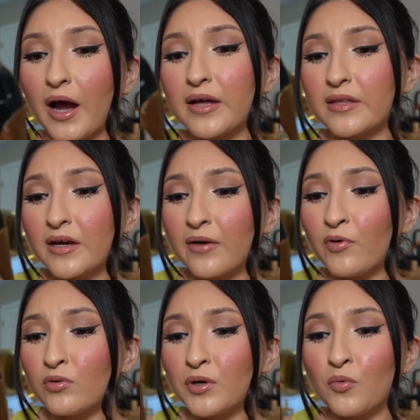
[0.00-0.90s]
I think I've
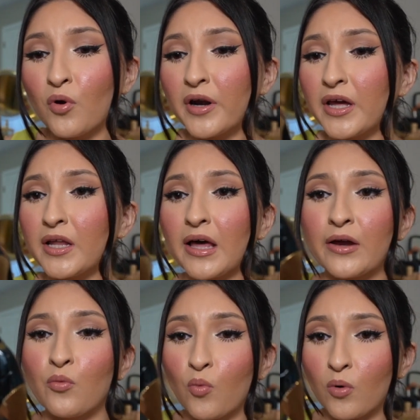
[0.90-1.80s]
only worn it
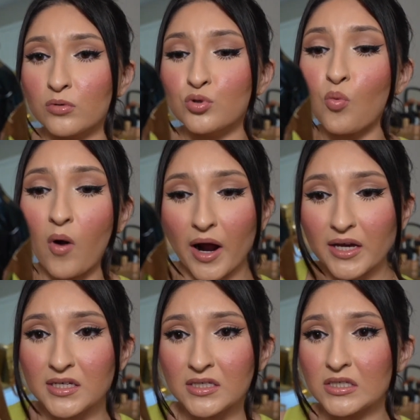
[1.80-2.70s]
like
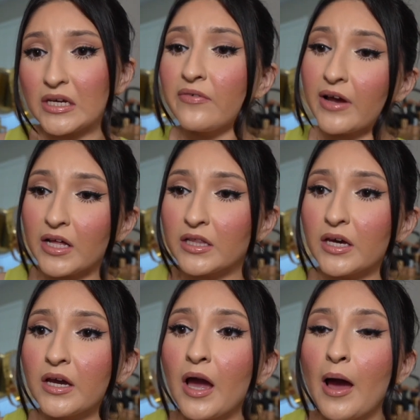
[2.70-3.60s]
twice, if
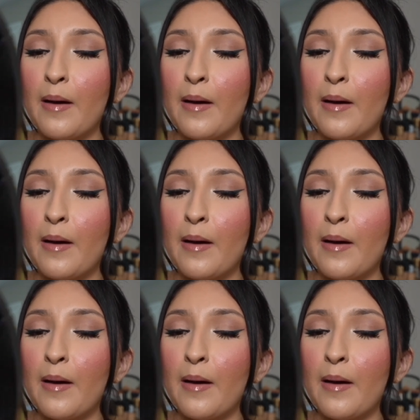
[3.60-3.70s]
anything,